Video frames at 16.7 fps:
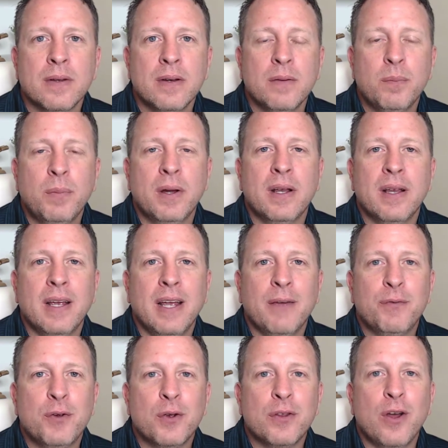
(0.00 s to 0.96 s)
But
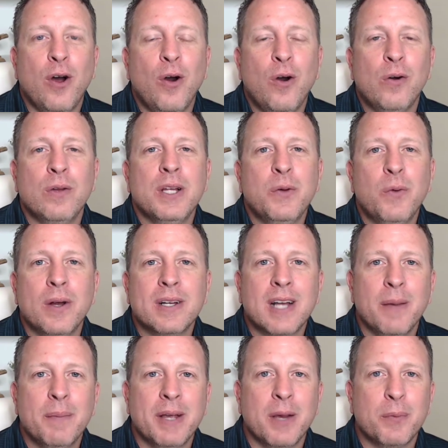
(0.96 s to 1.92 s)
if you're the only one
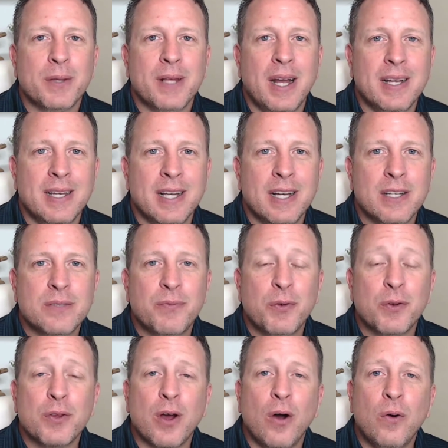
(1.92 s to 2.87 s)
coming up with ideas, if
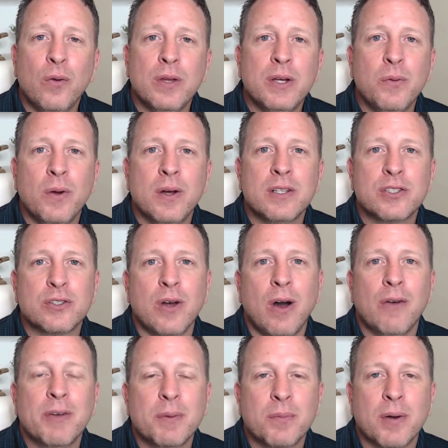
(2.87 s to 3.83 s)
you're the only one
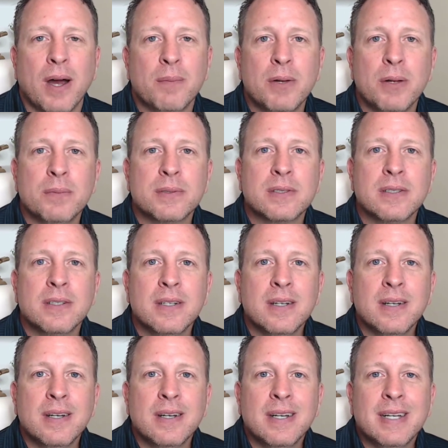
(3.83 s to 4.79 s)
solving problems,
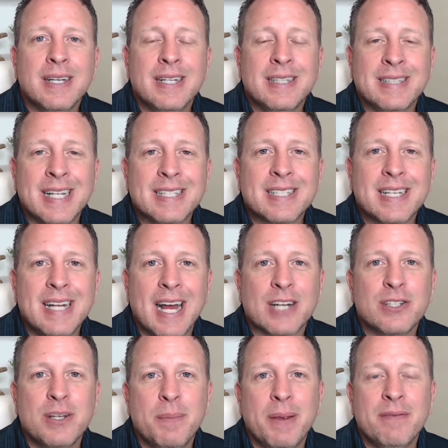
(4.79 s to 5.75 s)
this can
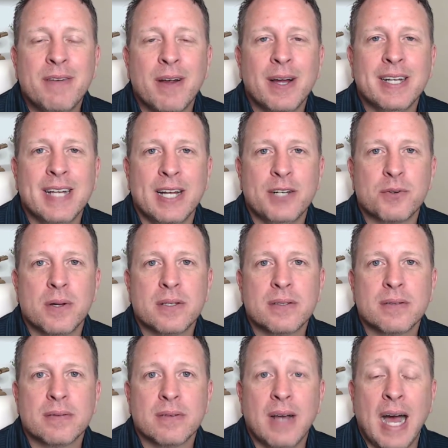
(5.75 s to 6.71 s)
actually be very
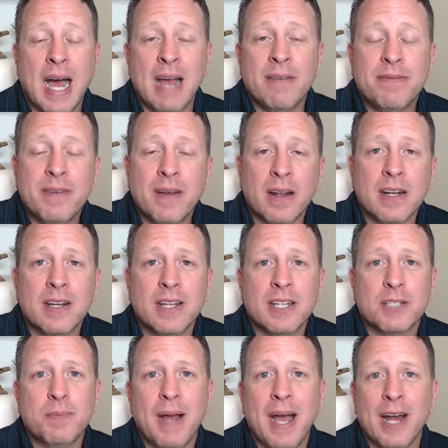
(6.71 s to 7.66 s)
dangerous. I fell into
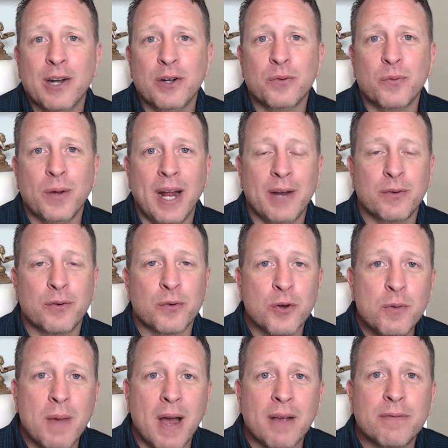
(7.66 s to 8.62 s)
this pattern when I grew
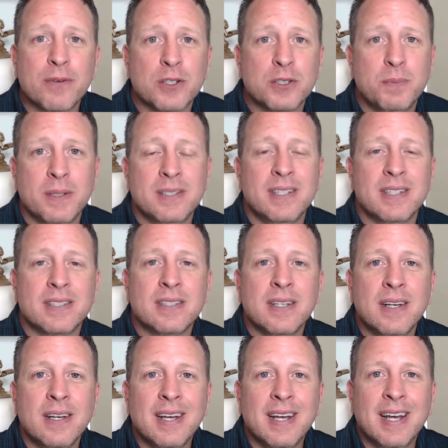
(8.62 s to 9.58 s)
my first business.
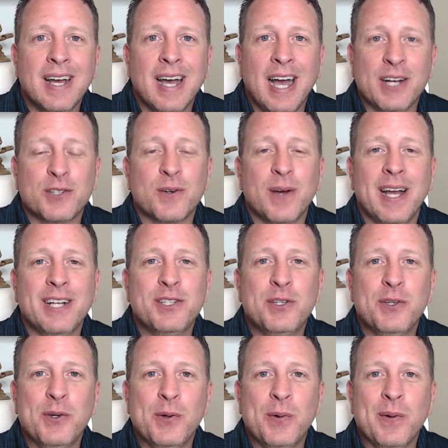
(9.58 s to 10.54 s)
I tried
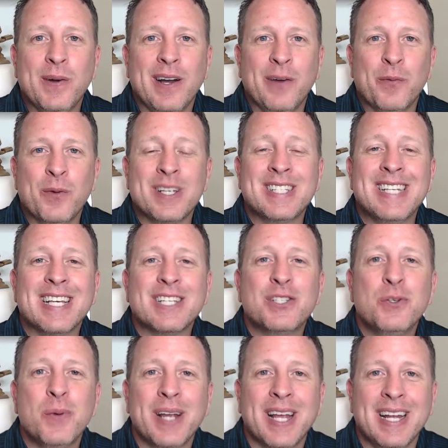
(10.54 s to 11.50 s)
to resist
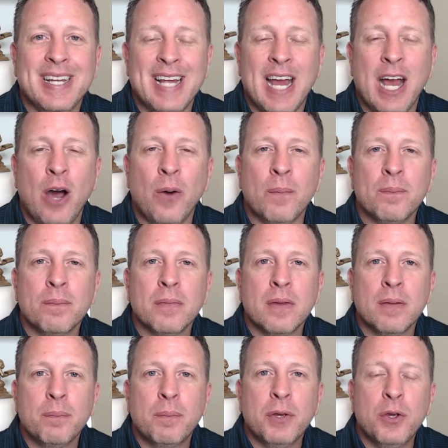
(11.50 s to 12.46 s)
doing it now,
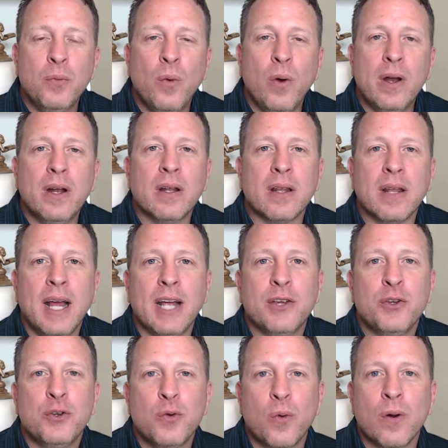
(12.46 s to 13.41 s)
but you want to let
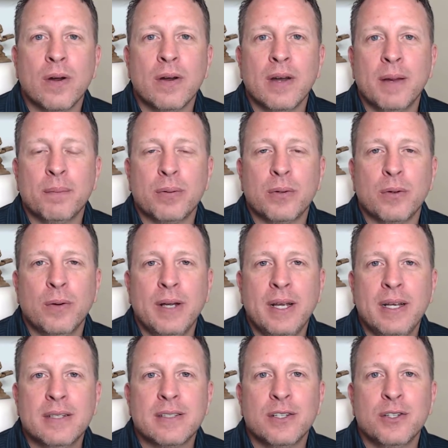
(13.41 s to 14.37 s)
your
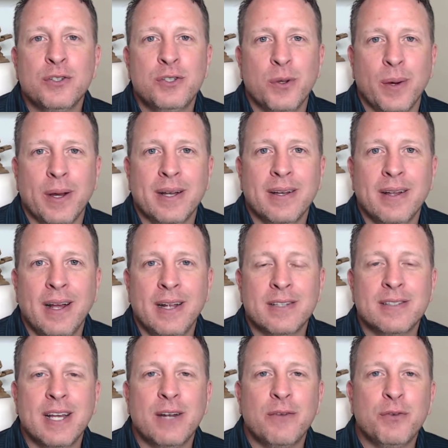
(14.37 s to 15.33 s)
employees do it
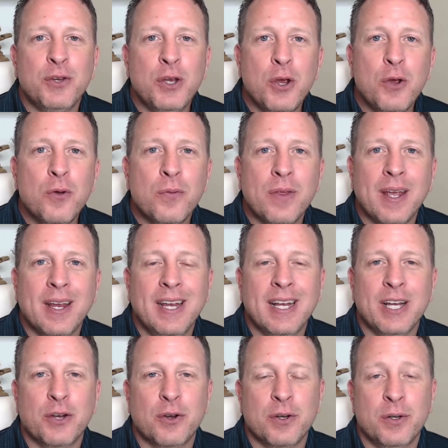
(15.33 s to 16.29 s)
instead of you thinking
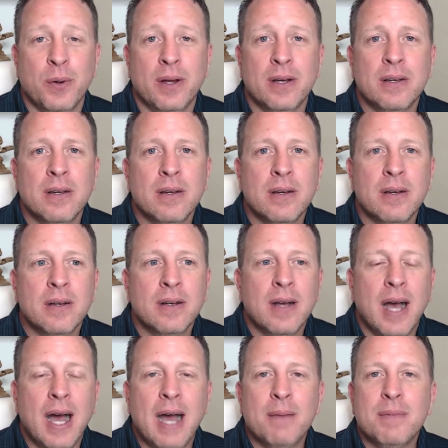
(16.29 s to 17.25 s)
you can do it.
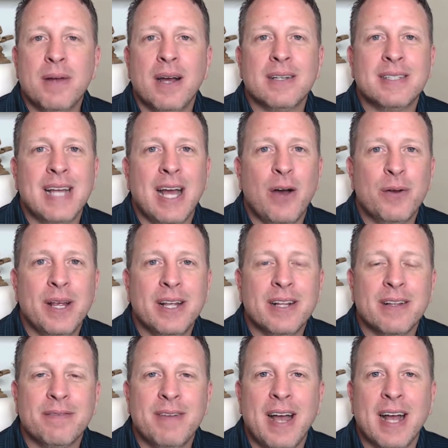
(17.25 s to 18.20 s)
I'm not doubting
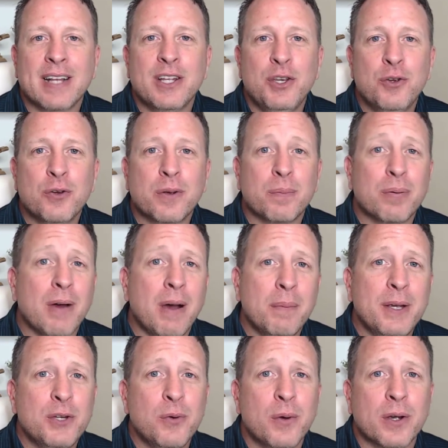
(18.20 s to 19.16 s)
the fact that you could probably
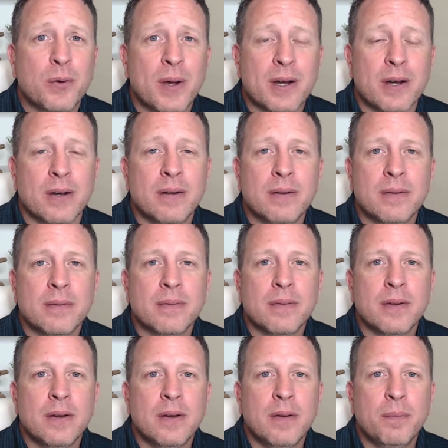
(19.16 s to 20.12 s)
do it quicker,
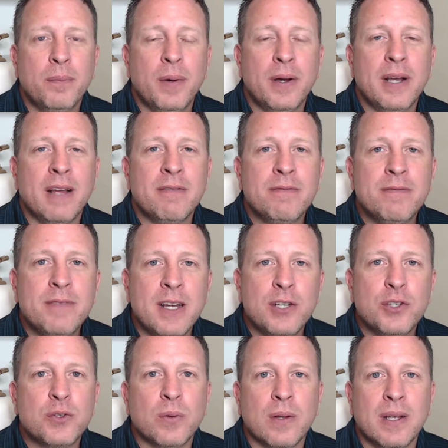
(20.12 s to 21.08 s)
but
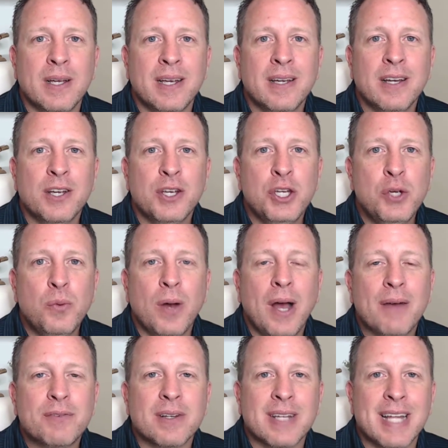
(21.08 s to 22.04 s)
eventually you will
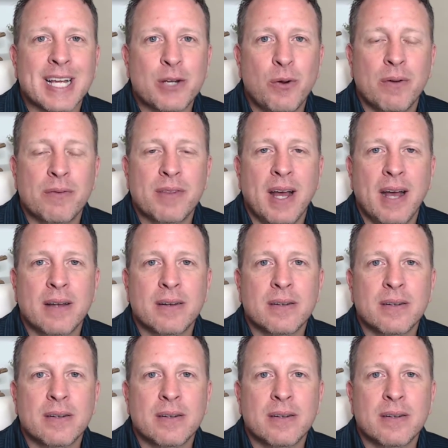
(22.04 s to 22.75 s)
have to let go of that.